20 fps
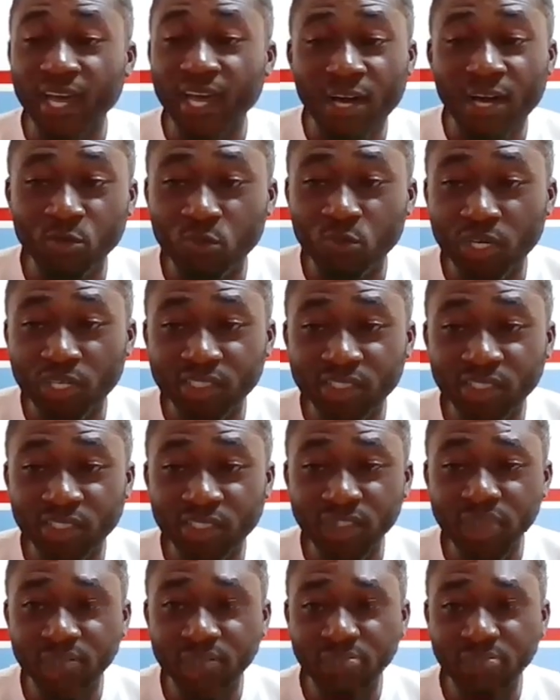You don't care how
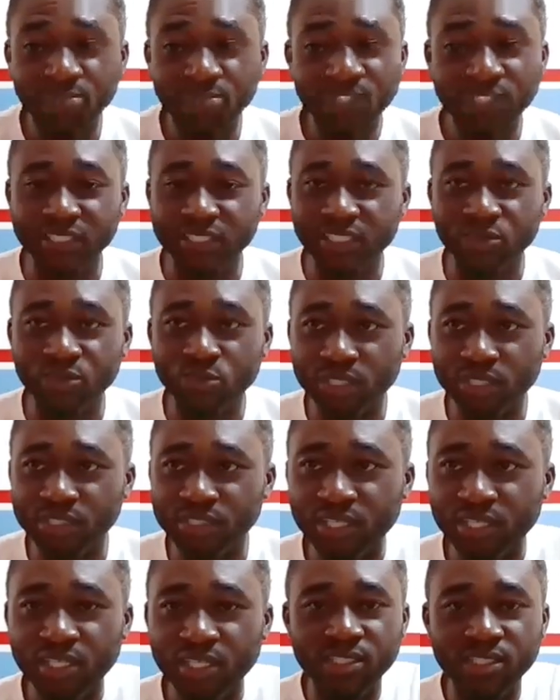it works, but
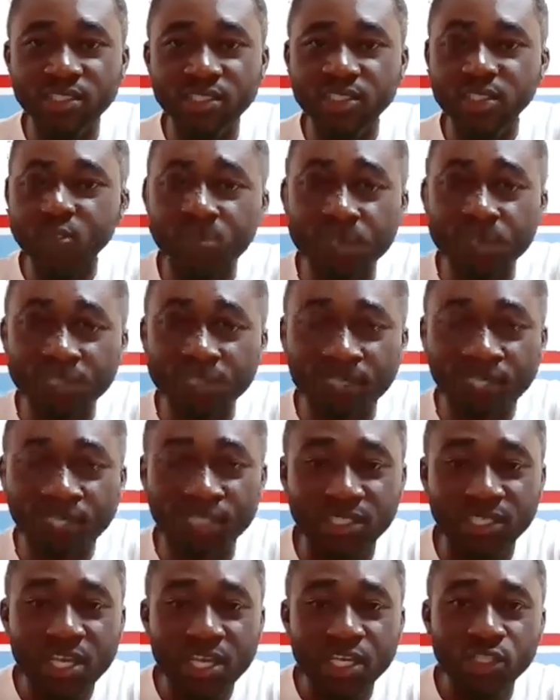it just works. And this is a
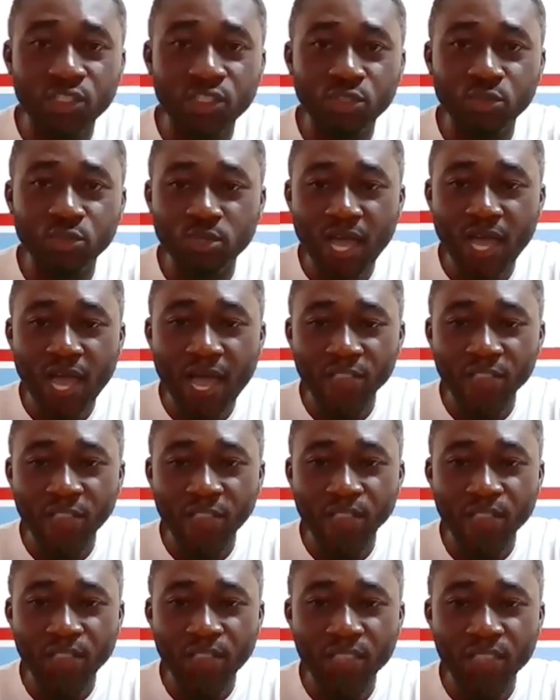command that
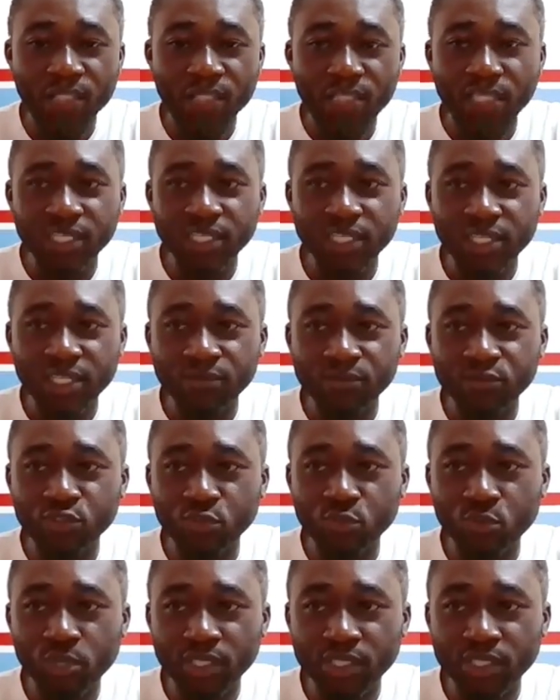you actually
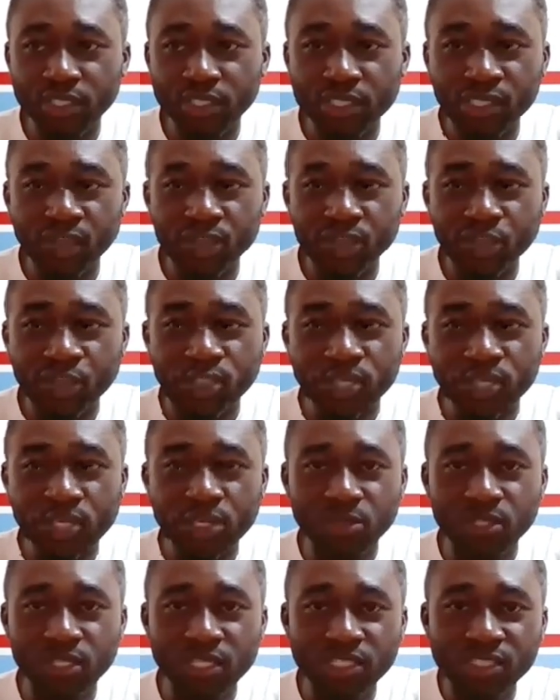give to it.
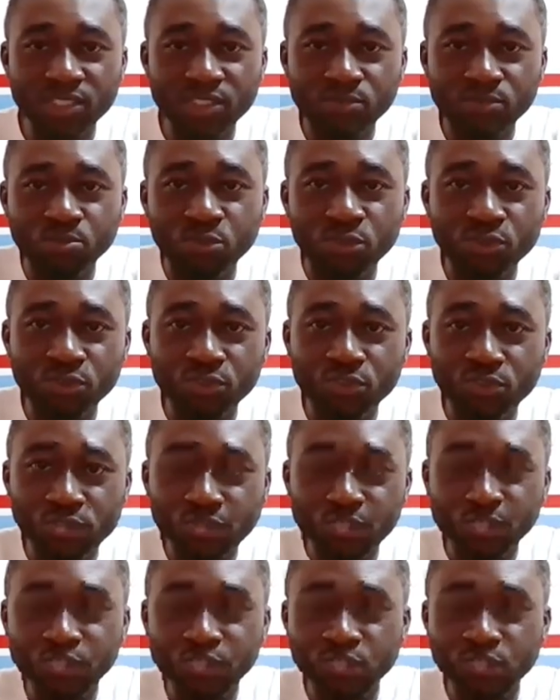So now let's
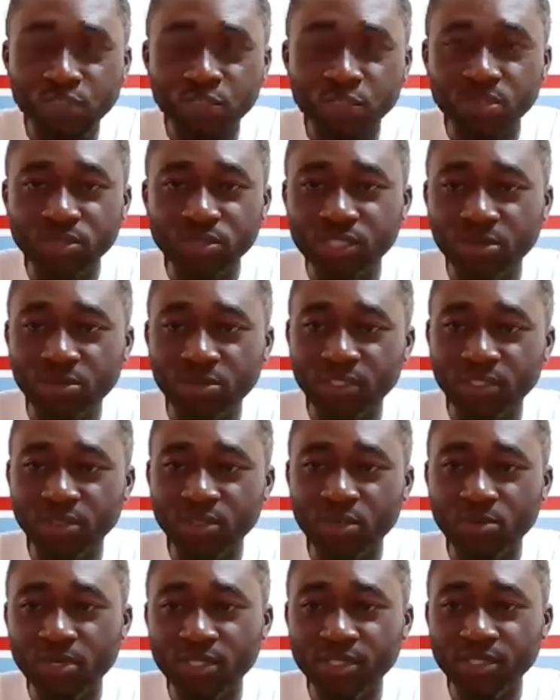move straight to
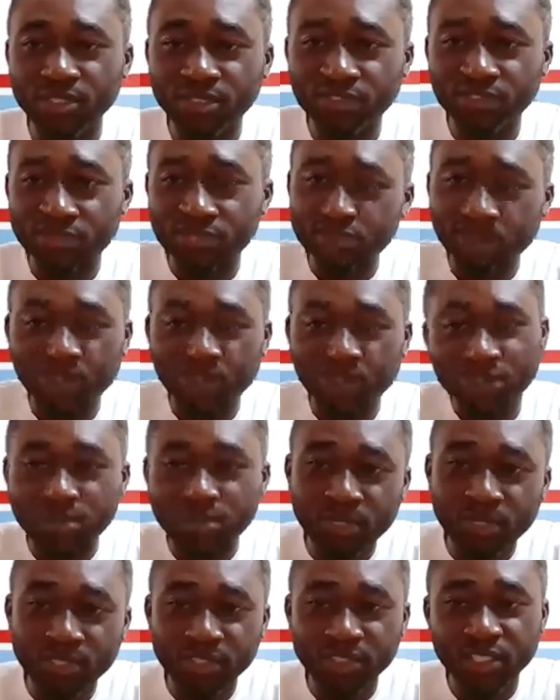some of the commands,
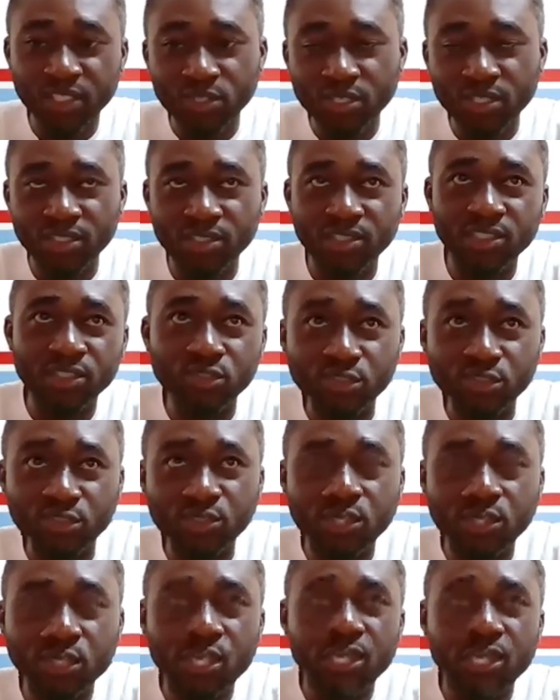little commands that you
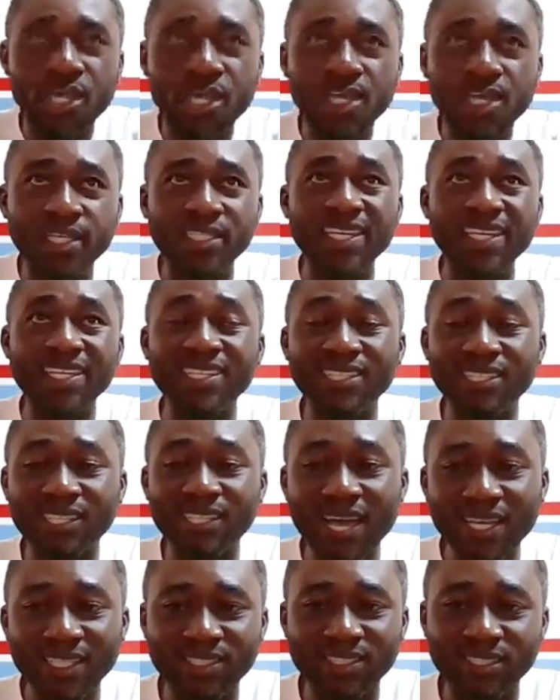can just do
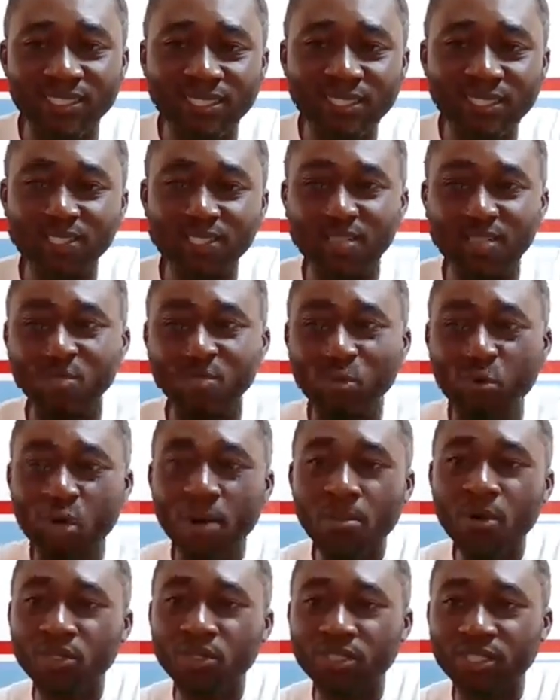in that. This
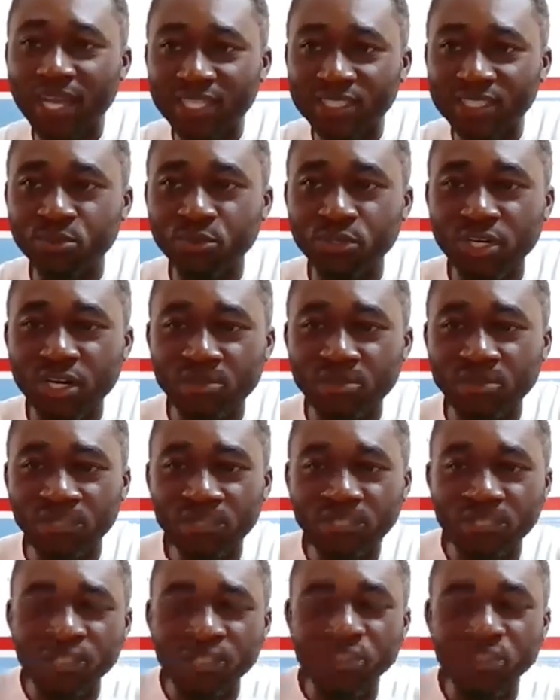is more about that
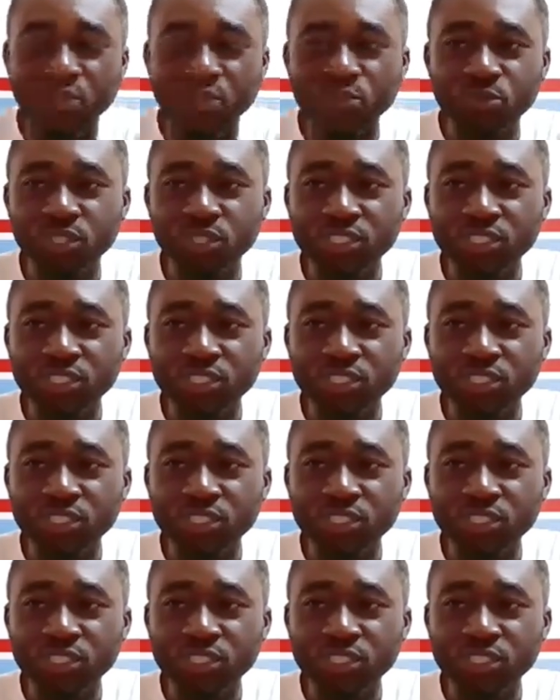programming.